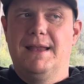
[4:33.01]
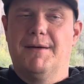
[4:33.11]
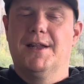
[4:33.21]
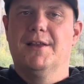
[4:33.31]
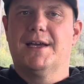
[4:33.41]
and I'm
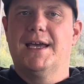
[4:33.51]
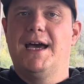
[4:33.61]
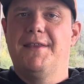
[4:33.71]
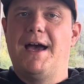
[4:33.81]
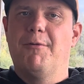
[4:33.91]
going to look at
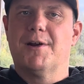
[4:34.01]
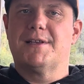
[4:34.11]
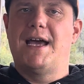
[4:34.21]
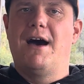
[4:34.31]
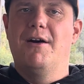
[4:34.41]
how that
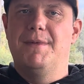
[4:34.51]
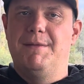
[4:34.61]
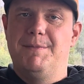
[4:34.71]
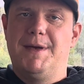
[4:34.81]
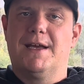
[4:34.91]
worked out and
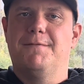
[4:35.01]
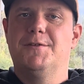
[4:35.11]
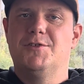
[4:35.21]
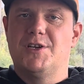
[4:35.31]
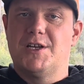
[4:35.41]
maybe make a
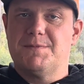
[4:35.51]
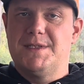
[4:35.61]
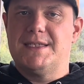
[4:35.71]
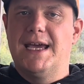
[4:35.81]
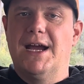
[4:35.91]
few
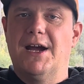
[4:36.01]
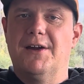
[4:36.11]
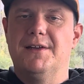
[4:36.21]
adjustments there.